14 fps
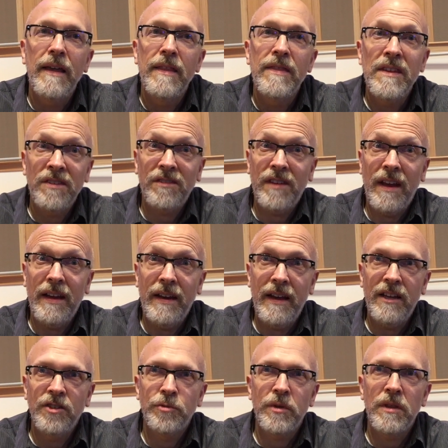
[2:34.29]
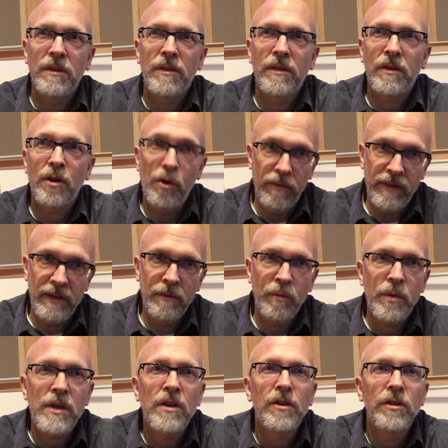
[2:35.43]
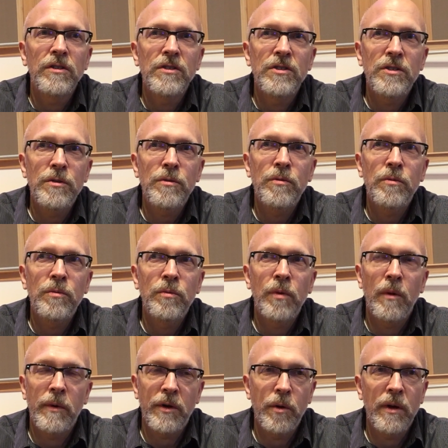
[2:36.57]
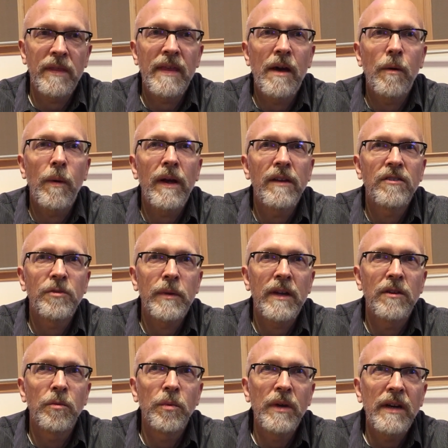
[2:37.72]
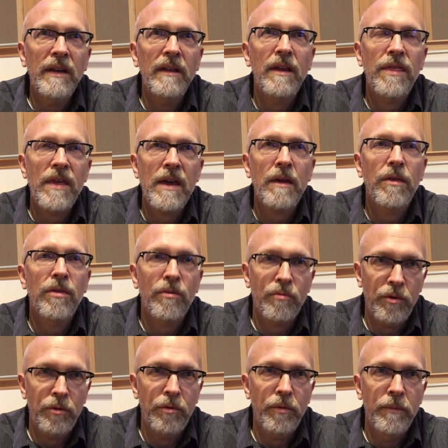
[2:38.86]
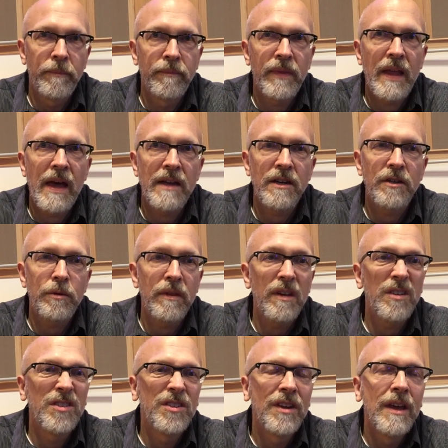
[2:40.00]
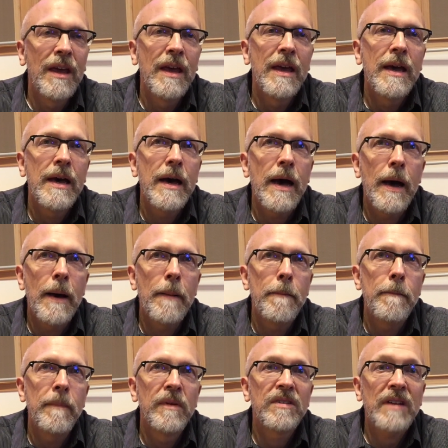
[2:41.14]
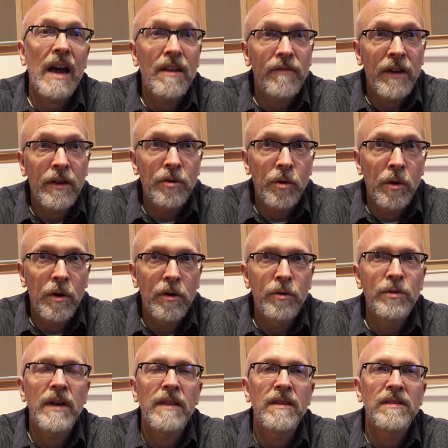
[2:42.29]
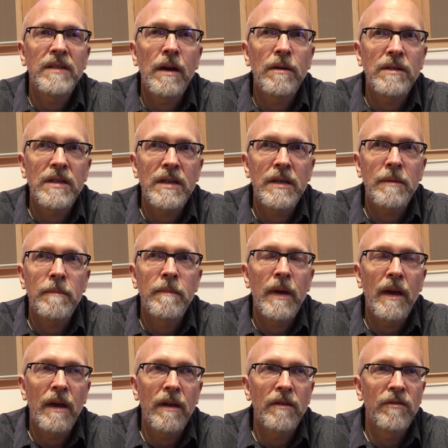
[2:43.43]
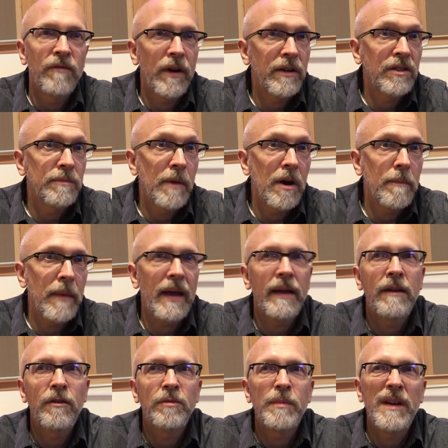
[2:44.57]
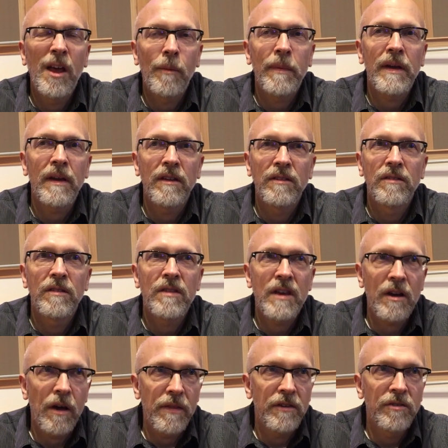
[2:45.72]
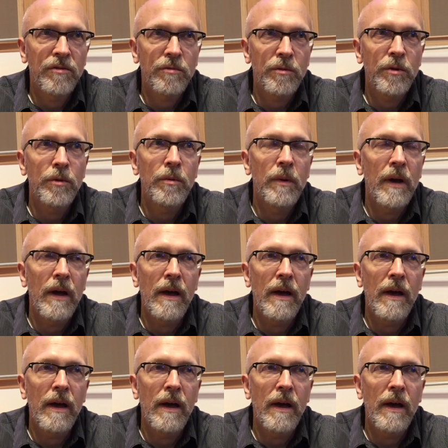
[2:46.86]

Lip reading: This day and age with COVID, we couldn't do a recording that way, so we had to really think through how to do this. Scott Van Dorn, who's on the sound team, a very smart man who's been helping us think all this through.